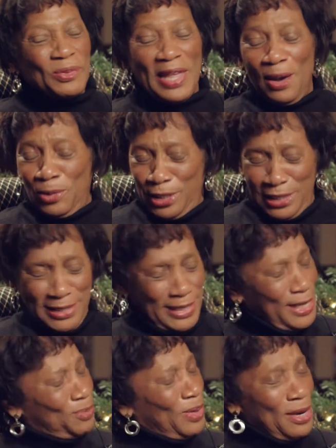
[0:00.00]
That would
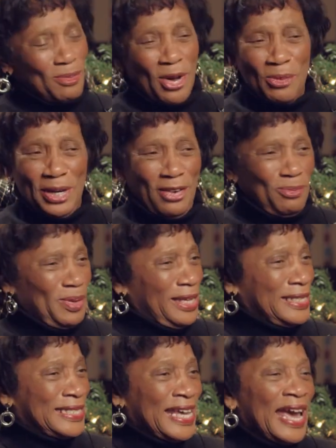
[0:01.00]
indeed be a moment of
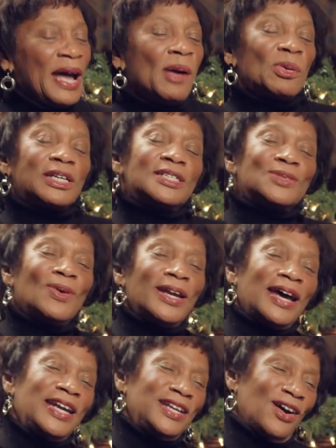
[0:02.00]
peace. Because what
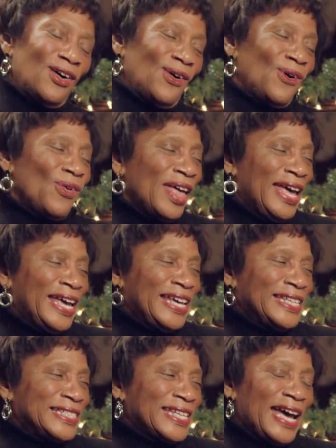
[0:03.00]
I know
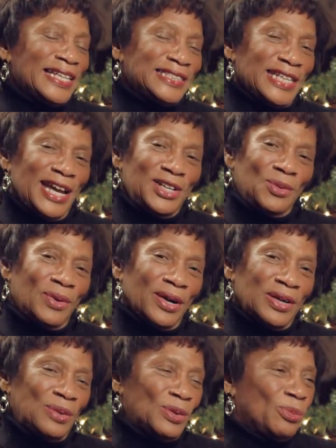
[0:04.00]
is that
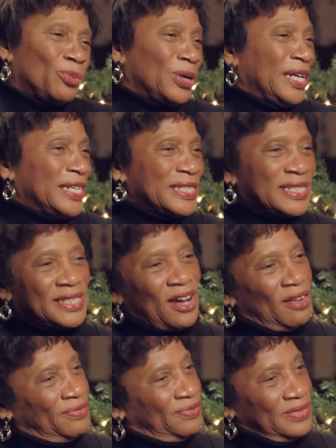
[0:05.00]
January will bring its
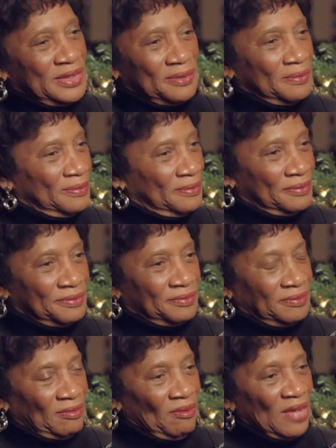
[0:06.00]
stuff.
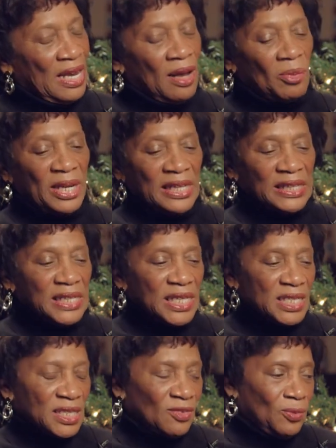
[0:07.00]
But at
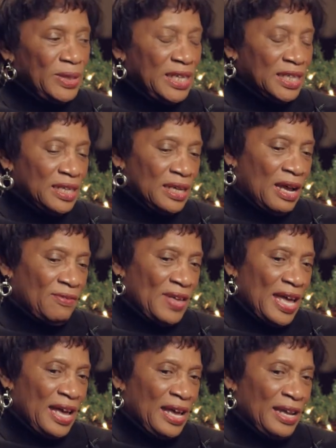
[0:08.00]
least if we can have
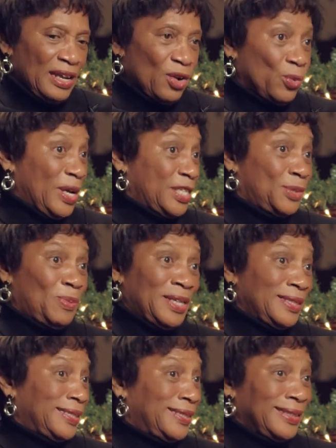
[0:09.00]
had a
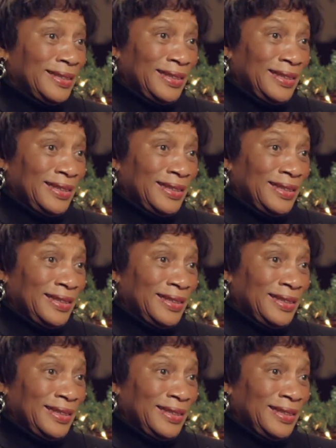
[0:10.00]
respite,